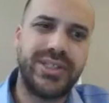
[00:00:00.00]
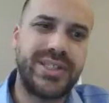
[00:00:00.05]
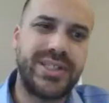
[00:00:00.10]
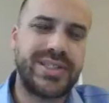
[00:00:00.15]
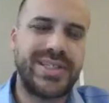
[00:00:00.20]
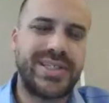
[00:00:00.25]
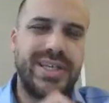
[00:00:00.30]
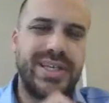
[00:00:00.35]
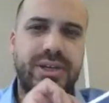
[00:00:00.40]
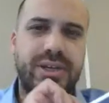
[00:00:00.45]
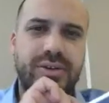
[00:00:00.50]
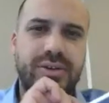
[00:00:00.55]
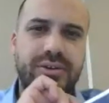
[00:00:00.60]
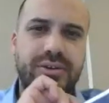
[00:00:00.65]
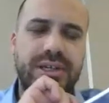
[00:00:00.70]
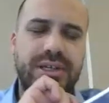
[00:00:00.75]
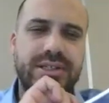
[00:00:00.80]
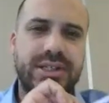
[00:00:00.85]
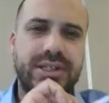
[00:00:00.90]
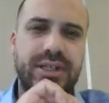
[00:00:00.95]
is
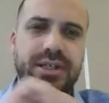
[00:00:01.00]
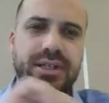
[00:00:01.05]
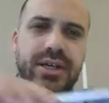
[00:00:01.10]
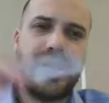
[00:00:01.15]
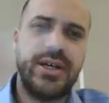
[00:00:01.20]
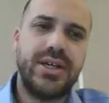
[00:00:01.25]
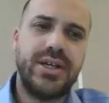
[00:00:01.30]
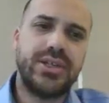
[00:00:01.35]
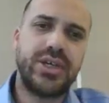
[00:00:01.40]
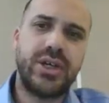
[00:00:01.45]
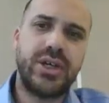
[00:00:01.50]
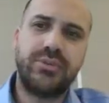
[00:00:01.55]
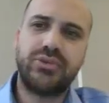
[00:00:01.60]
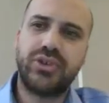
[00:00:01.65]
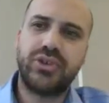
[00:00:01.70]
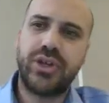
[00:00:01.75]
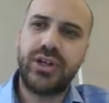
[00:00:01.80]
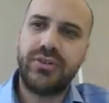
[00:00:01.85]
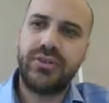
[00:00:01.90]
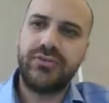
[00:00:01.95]
increasing. So I'm
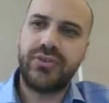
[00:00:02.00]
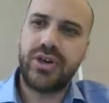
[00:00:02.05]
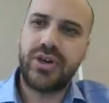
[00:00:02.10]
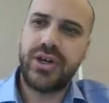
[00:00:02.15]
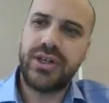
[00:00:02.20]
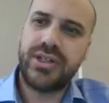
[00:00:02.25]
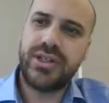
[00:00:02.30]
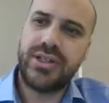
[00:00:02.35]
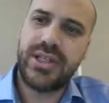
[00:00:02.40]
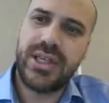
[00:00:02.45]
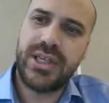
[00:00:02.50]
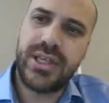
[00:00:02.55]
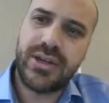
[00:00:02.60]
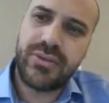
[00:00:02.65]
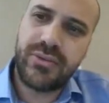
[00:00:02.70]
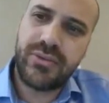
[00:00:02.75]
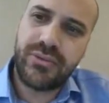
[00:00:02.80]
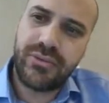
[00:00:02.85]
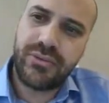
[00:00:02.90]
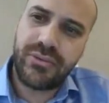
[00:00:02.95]
trying to find the
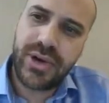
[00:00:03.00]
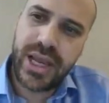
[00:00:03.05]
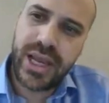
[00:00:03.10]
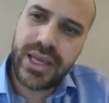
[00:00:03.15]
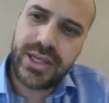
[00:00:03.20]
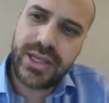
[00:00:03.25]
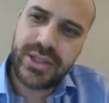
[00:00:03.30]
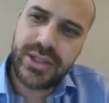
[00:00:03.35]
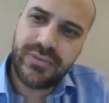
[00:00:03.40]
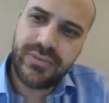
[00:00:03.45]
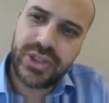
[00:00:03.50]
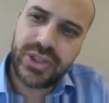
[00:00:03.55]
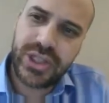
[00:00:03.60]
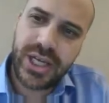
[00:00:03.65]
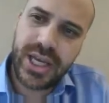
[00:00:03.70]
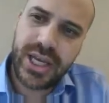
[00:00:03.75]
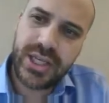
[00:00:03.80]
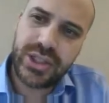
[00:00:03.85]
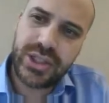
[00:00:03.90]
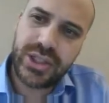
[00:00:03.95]
rate of
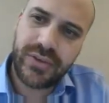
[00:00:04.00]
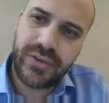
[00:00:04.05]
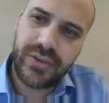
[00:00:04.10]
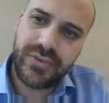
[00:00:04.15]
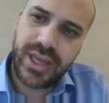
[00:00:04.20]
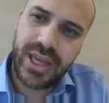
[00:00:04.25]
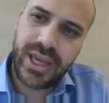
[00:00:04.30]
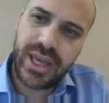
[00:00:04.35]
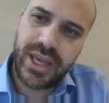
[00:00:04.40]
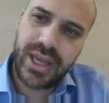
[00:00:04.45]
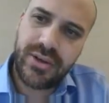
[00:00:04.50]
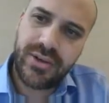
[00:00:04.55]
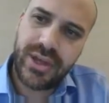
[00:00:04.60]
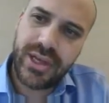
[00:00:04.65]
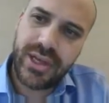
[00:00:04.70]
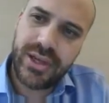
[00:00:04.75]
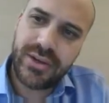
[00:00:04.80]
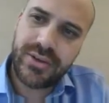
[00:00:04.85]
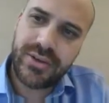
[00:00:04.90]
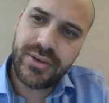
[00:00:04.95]
change of the
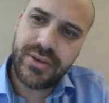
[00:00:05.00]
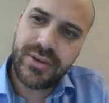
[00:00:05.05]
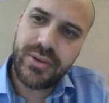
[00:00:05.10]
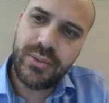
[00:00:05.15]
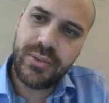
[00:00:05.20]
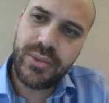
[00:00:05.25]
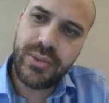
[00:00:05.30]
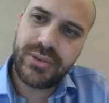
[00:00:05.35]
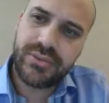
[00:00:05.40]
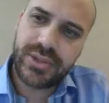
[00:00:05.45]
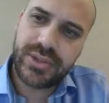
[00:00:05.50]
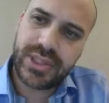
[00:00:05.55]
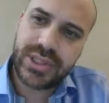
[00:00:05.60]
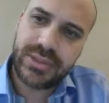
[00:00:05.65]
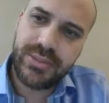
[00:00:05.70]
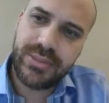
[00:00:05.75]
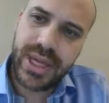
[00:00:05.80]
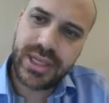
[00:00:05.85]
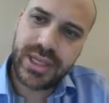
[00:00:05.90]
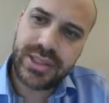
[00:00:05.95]
area with
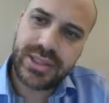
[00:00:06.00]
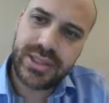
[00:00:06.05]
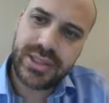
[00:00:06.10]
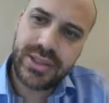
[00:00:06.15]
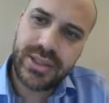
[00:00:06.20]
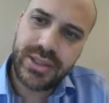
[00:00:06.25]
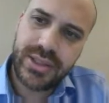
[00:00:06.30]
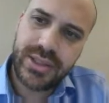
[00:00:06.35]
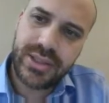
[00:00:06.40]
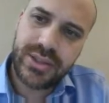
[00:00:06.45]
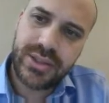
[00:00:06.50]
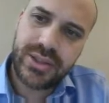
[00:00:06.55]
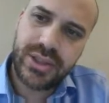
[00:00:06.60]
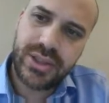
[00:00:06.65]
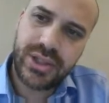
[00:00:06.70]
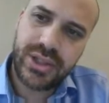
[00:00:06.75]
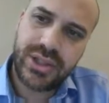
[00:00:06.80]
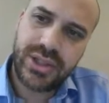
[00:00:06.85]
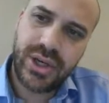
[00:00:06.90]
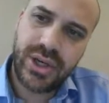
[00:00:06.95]
respect to
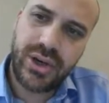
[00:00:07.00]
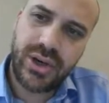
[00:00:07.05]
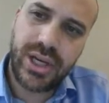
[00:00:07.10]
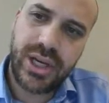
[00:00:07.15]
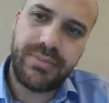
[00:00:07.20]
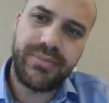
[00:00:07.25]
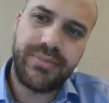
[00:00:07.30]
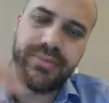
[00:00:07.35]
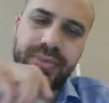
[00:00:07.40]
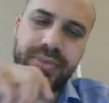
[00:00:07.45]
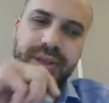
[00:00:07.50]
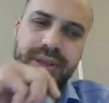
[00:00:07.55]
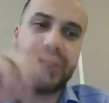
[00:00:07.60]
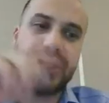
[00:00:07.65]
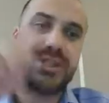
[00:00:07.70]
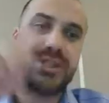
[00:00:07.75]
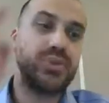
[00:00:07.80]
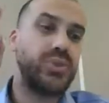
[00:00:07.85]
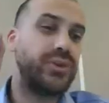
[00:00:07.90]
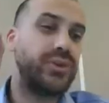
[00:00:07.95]
time.
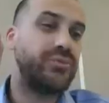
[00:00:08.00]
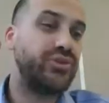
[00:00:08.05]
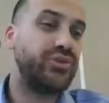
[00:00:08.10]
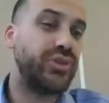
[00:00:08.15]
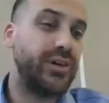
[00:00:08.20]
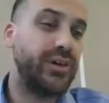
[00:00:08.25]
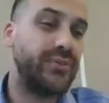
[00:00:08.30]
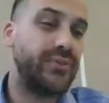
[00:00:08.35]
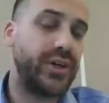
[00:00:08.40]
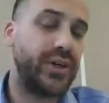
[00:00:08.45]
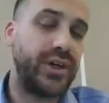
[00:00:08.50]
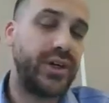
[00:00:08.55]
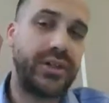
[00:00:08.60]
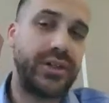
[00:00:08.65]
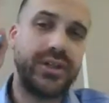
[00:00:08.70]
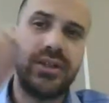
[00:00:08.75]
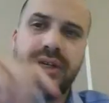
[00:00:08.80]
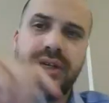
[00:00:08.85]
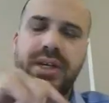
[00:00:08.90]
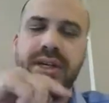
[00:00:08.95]
That's what I'm trying to find.
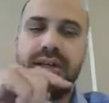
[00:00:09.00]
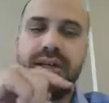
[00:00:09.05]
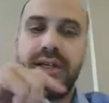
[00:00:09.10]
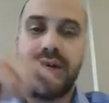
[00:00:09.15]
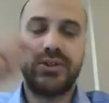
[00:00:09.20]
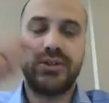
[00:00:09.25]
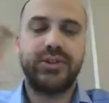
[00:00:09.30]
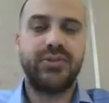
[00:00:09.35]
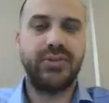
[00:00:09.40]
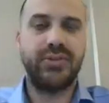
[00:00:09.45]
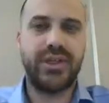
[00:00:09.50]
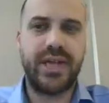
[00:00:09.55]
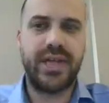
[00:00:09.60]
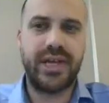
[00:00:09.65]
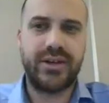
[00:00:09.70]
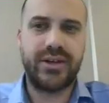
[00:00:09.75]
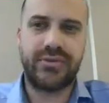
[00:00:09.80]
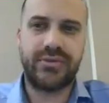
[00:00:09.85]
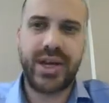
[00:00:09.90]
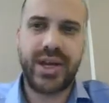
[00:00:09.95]
Now it's a
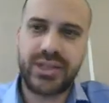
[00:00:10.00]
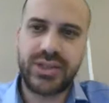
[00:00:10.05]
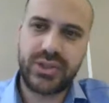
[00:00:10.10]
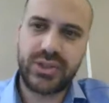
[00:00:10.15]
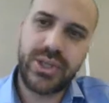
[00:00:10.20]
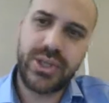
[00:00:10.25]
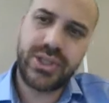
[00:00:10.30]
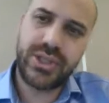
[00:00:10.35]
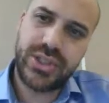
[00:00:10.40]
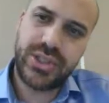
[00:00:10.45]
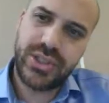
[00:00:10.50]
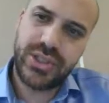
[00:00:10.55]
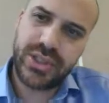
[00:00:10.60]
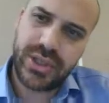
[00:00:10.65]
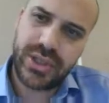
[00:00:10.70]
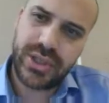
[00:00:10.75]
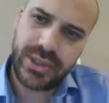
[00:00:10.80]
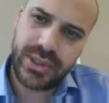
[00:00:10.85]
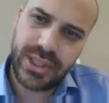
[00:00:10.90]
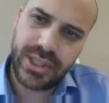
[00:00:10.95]
related rates question, so
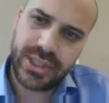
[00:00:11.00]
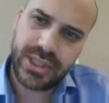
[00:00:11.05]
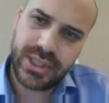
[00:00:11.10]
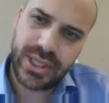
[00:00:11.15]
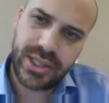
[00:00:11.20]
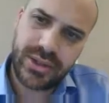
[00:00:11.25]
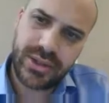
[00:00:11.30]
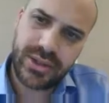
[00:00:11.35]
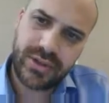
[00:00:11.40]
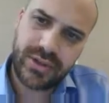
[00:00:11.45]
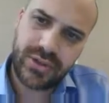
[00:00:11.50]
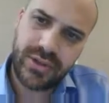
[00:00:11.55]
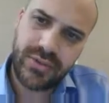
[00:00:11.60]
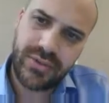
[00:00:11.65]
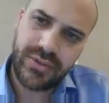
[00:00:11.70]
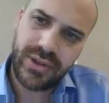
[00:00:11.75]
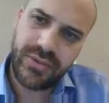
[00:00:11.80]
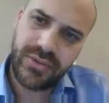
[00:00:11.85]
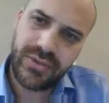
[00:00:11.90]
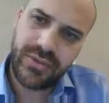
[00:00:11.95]
I'm going to say the
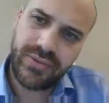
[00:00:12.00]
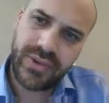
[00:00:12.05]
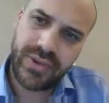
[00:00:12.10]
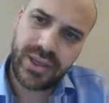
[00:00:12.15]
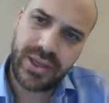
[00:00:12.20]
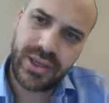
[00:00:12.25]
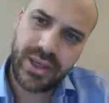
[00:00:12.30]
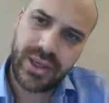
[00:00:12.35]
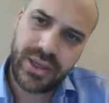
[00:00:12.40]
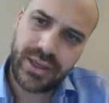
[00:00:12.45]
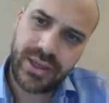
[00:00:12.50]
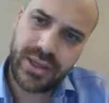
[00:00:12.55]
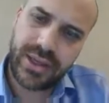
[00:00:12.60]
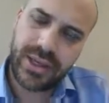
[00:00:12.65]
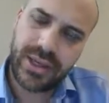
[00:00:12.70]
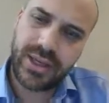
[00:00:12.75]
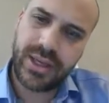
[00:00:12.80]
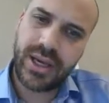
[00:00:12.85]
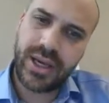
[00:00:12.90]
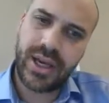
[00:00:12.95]
derivative
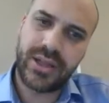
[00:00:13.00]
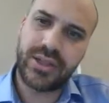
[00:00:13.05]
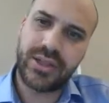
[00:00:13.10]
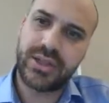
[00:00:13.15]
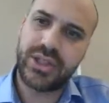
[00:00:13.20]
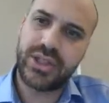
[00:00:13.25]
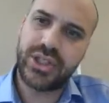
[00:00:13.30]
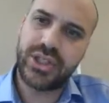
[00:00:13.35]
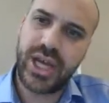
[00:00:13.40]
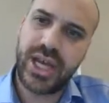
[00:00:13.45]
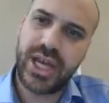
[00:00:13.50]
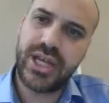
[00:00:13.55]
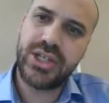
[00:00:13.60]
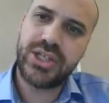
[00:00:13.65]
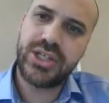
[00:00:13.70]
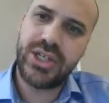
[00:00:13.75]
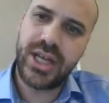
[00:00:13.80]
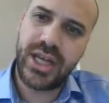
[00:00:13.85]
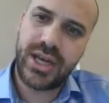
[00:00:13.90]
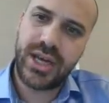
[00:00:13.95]
of the change
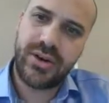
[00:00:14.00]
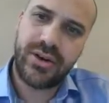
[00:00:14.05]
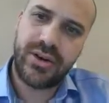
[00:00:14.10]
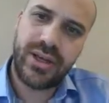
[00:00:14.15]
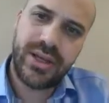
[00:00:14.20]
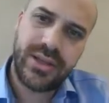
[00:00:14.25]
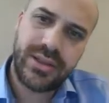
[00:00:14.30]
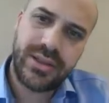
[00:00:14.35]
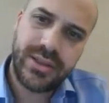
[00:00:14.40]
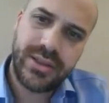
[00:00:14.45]
in area